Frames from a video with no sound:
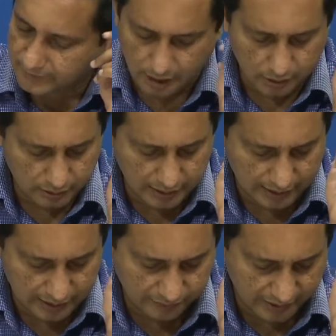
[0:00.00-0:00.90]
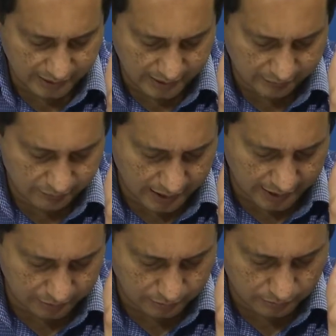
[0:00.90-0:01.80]
Now, that is where I would
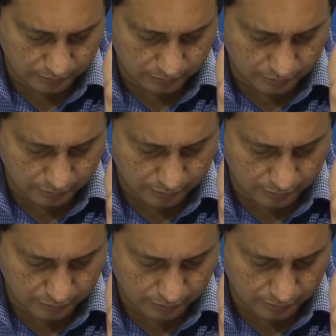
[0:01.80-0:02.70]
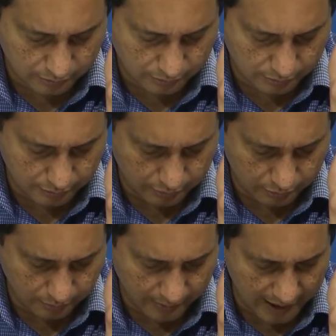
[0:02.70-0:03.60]
like to uh,
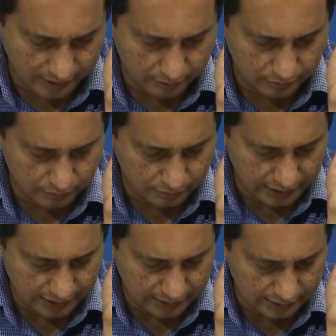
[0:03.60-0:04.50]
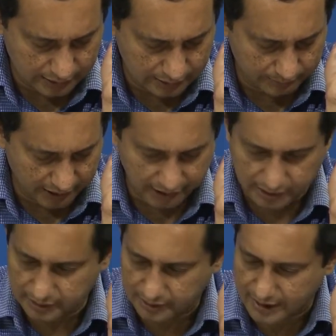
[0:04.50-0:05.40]
go back to this
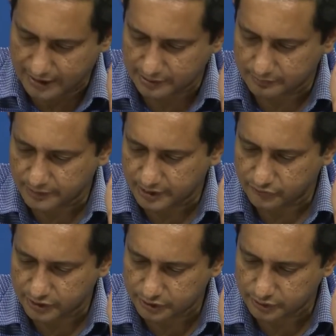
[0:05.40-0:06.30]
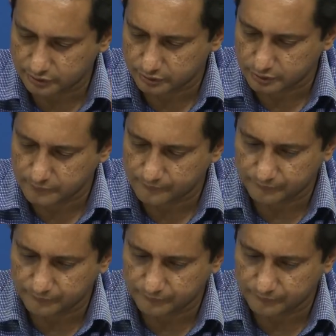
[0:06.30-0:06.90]
particular diagram in which you know